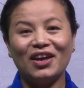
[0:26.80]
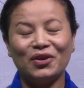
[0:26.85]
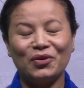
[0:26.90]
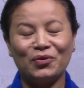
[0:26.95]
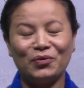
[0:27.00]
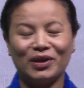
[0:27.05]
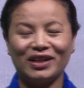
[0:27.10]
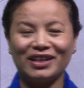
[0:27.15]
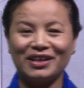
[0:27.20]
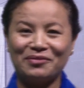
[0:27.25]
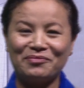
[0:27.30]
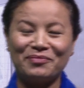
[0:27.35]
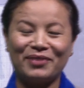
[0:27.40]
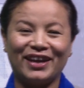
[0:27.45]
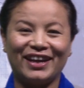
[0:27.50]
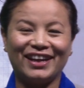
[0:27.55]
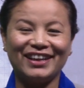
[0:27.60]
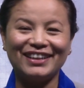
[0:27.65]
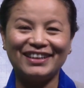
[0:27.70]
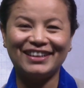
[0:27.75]
Welcome
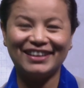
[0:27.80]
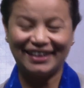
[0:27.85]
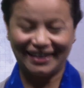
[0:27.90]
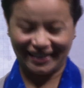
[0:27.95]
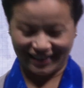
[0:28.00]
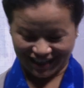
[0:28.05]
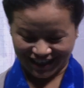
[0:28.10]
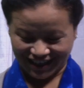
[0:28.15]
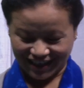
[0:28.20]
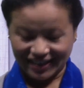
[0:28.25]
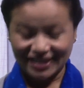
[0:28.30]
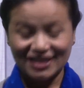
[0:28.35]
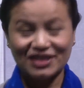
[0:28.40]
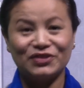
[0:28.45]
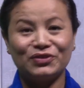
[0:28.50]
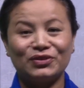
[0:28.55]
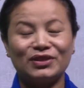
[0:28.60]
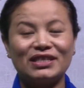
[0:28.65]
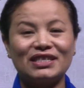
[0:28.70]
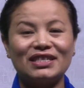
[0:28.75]
back.
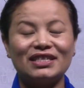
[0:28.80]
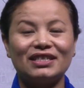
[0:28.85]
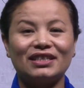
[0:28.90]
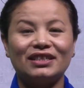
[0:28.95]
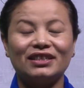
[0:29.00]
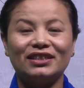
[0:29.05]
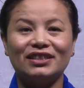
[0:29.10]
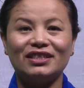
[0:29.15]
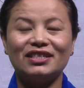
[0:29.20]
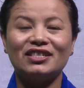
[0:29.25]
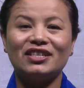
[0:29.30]
So this is the third